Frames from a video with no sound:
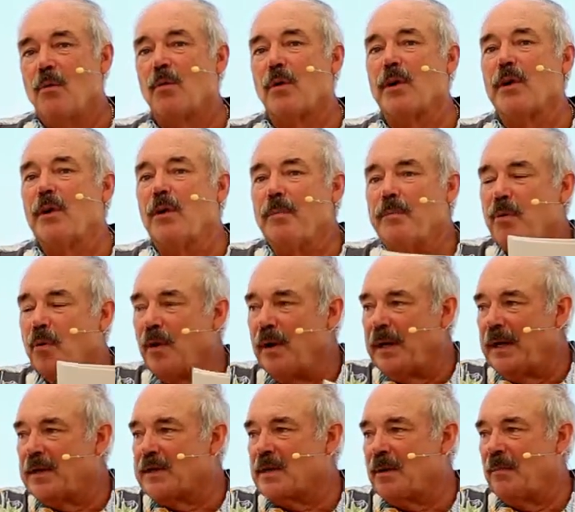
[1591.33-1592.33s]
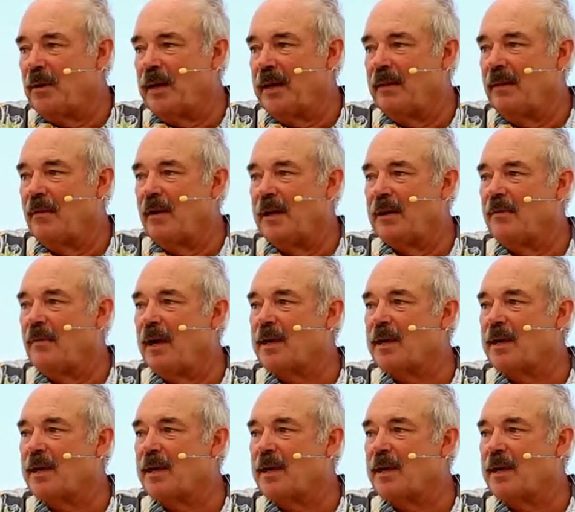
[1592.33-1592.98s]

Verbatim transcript: where you're pointing someone in the right